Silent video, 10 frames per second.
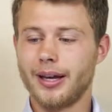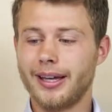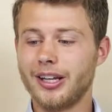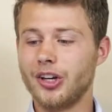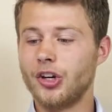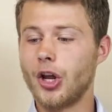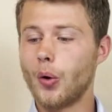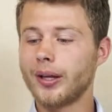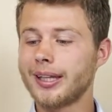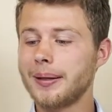And it
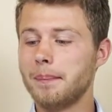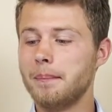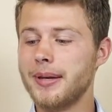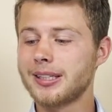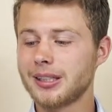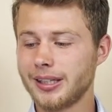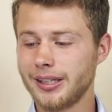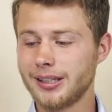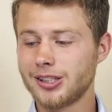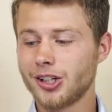knowingly
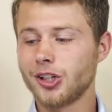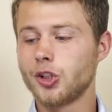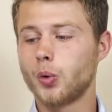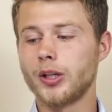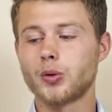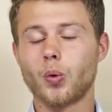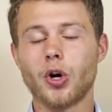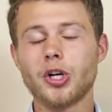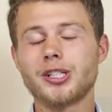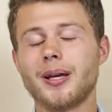misleads, twists
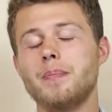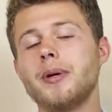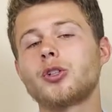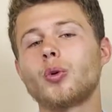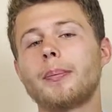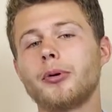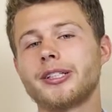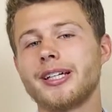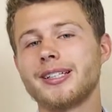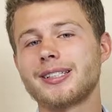words, and
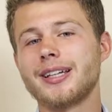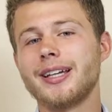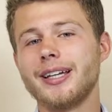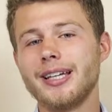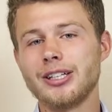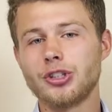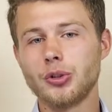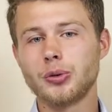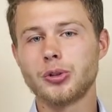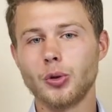misrepresents
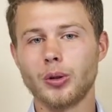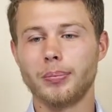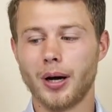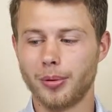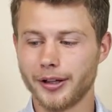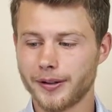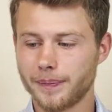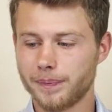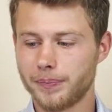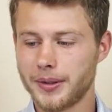issues to the public.
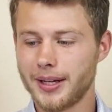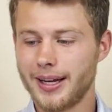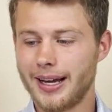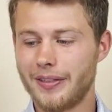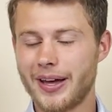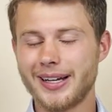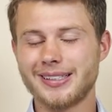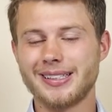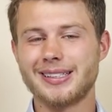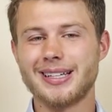And that is
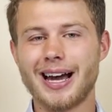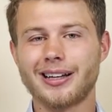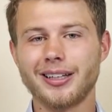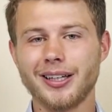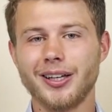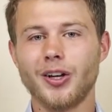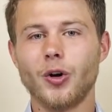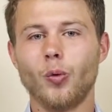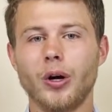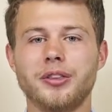exactly
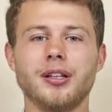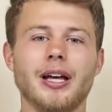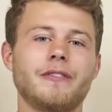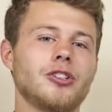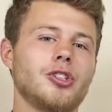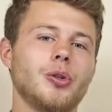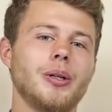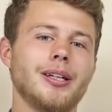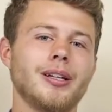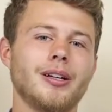what the left is
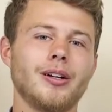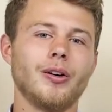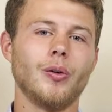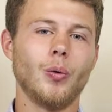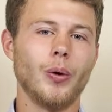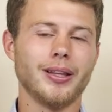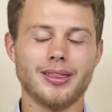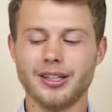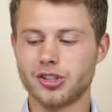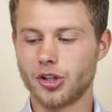doing
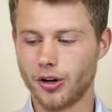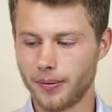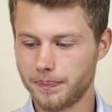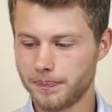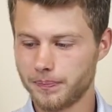with this term.